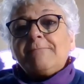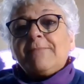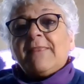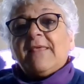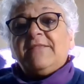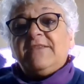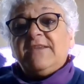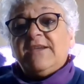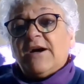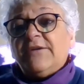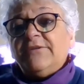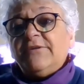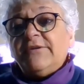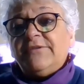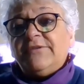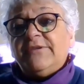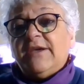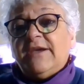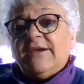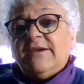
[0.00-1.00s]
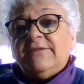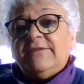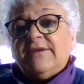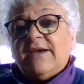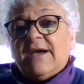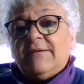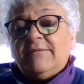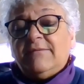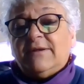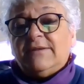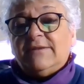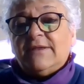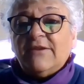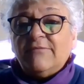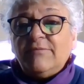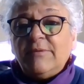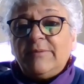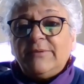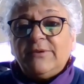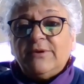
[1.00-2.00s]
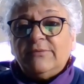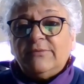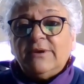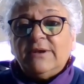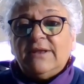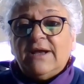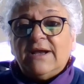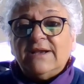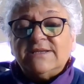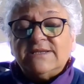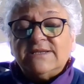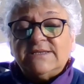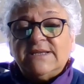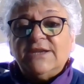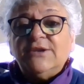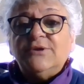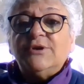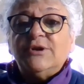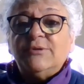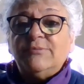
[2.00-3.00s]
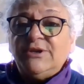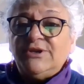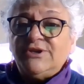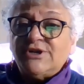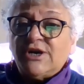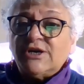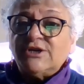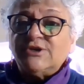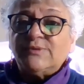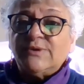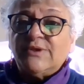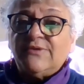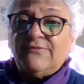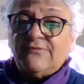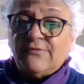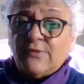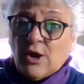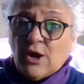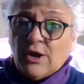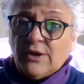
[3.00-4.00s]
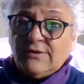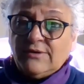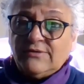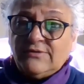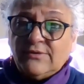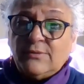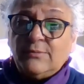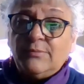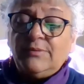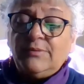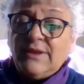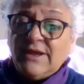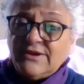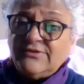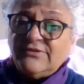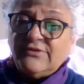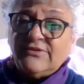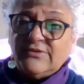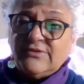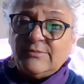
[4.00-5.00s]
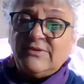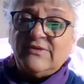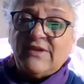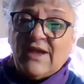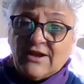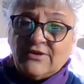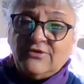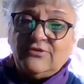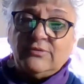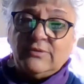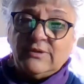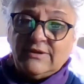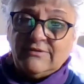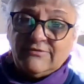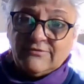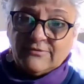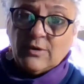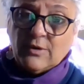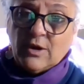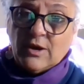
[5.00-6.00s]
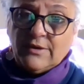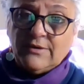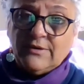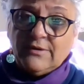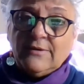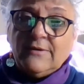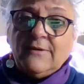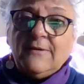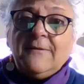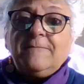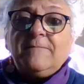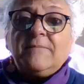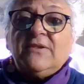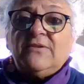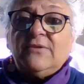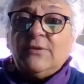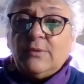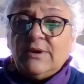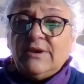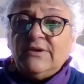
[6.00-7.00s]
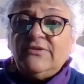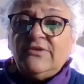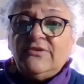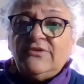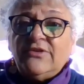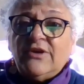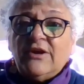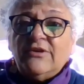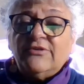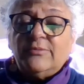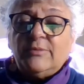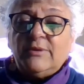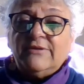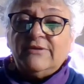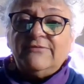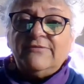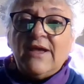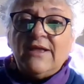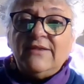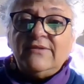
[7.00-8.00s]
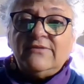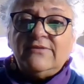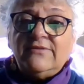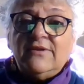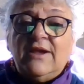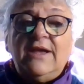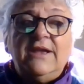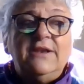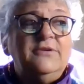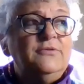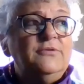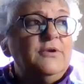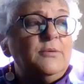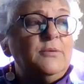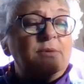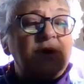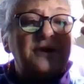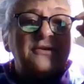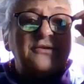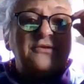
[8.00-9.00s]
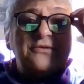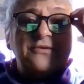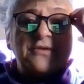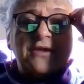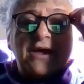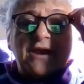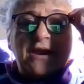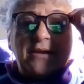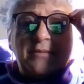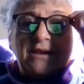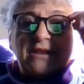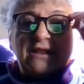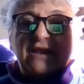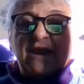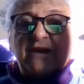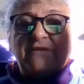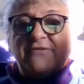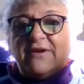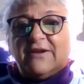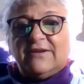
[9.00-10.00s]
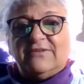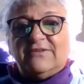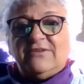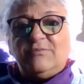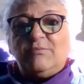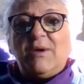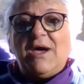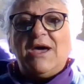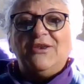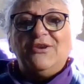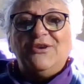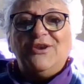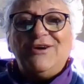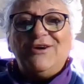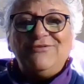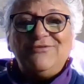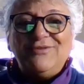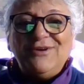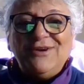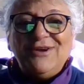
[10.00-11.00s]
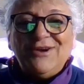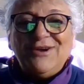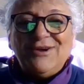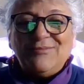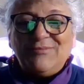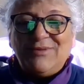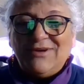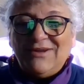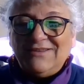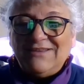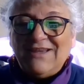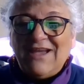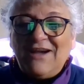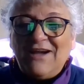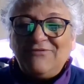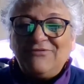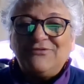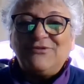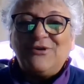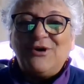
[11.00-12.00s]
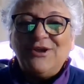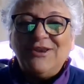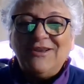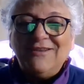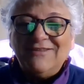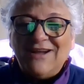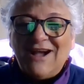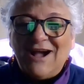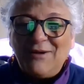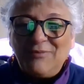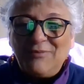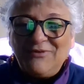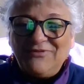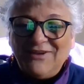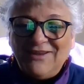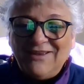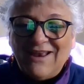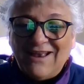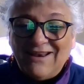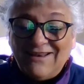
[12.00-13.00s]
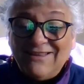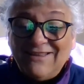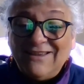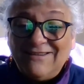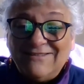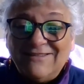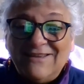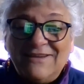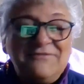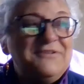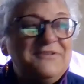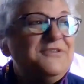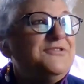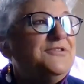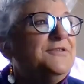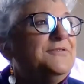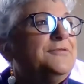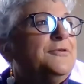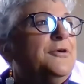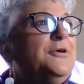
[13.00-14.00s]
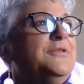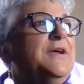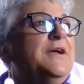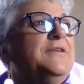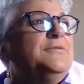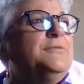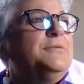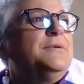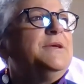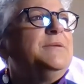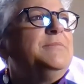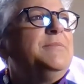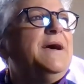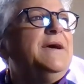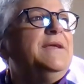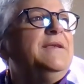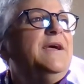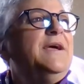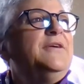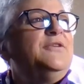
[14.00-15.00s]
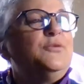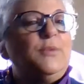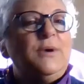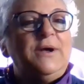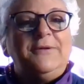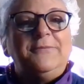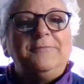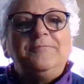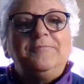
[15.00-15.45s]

The other thing that a lot of people don't realize is that you could be charged with fraud. So plagiarism is actually fraud. So it is a chargeable offense, and you don't want to do that. I mean, the FX is bad enough, but to have fraud on top of it, and a legal definition of fraud, that's really bad as well.